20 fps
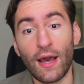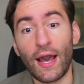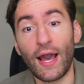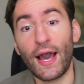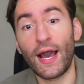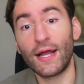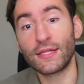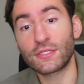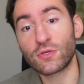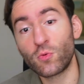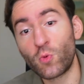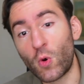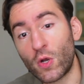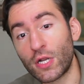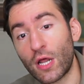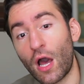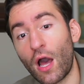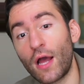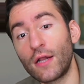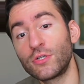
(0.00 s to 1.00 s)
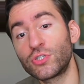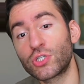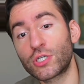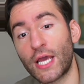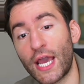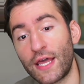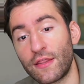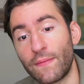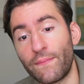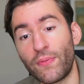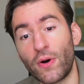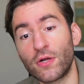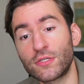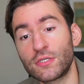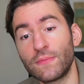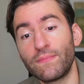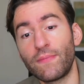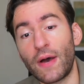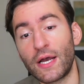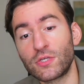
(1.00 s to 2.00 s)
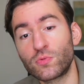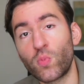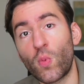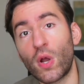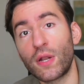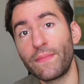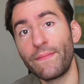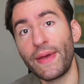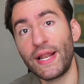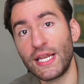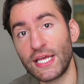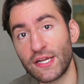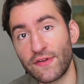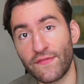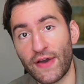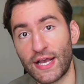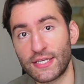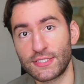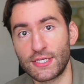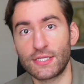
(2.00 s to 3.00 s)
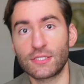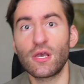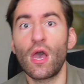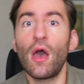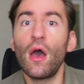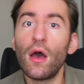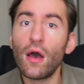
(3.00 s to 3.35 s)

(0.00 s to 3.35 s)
at 100K at the bottom buys 1 million of assets.